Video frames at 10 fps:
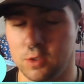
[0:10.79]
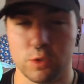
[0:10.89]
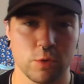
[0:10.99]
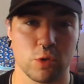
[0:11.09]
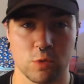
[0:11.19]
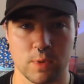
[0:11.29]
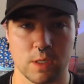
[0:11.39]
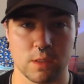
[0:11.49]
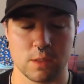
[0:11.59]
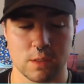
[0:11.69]

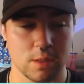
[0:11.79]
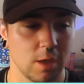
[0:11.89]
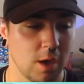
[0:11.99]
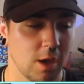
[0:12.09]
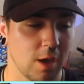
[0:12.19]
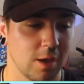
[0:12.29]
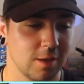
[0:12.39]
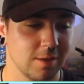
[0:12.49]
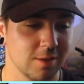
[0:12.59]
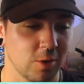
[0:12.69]
YouTuber
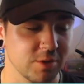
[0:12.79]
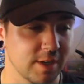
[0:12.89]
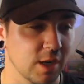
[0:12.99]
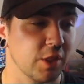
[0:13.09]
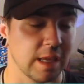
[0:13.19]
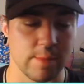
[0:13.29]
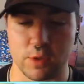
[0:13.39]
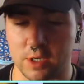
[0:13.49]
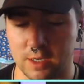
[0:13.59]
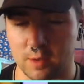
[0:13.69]
uh, content
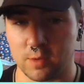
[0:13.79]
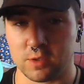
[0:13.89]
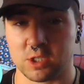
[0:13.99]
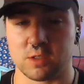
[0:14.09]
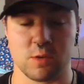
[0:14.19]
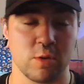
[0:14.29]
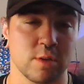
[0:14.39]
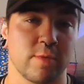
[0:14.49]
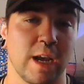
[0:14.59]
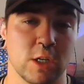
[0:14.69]
thingamajig, just doing
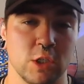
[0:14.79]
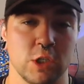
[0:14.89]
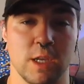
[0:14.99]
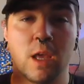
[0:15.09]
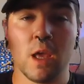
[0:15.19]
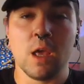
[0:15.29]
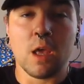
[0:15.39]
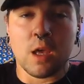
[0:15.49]
some reaction shit.